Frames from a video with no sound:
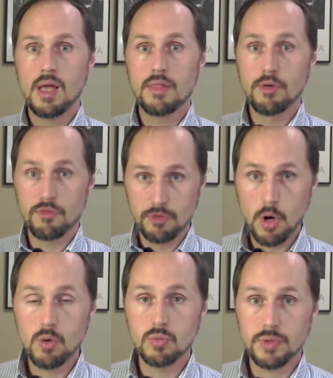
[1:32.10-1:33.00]
There's
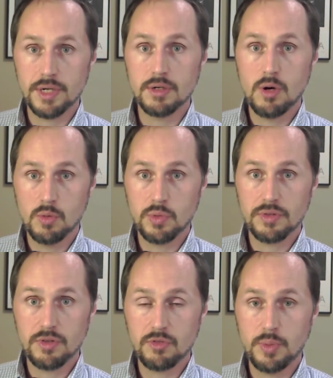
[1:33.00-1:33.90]
no written homework
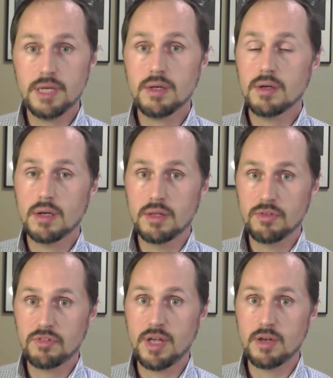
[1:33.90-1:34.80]
this week.
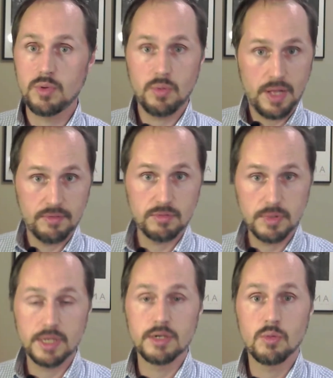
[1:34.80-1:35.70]
Instead, we will have a
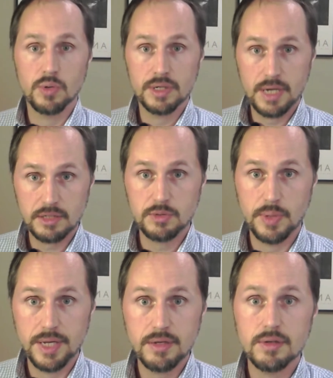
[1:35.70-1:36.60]
written homework next
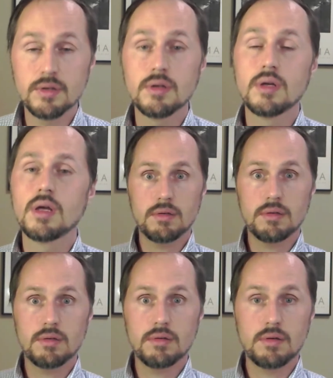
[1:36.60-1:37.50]
week.
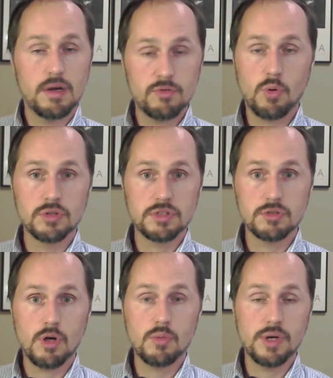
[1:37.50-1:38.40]
And of course, as
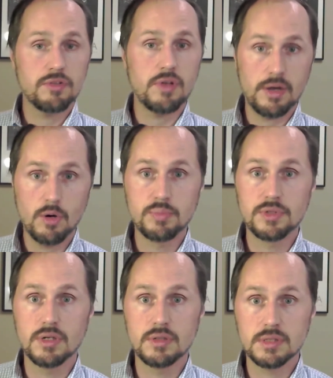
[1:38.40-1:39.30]
always, I hope
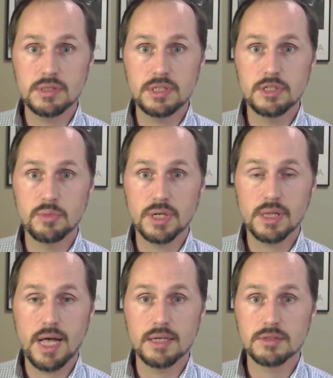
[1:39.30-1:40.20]
to see you in
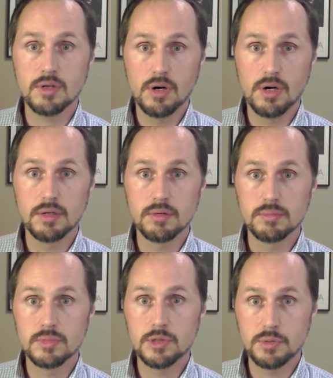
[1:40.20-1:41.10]
class
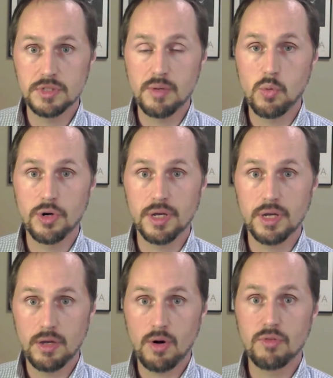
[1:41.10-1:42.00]
on Tuesday morning
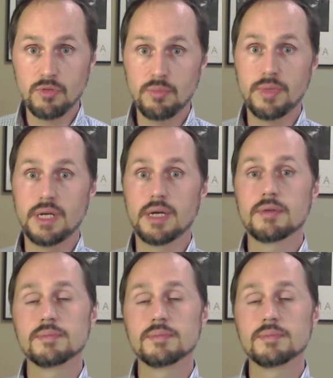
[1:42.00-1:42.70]
in our Zoom meeting.